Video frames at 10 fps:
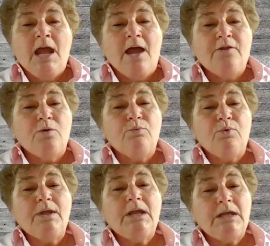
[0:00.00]
and they're
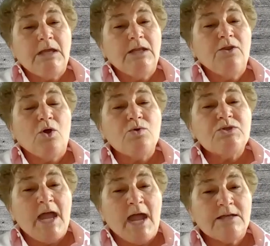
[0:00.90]
bringing in
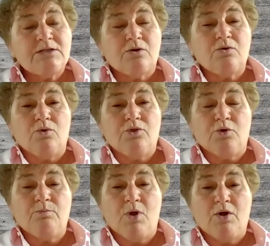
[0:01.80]
those external
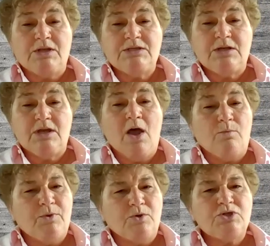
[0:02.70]
third parties to
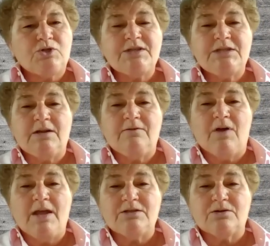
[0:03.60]
help, those trusted
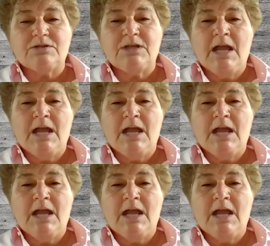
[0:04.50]
advisors.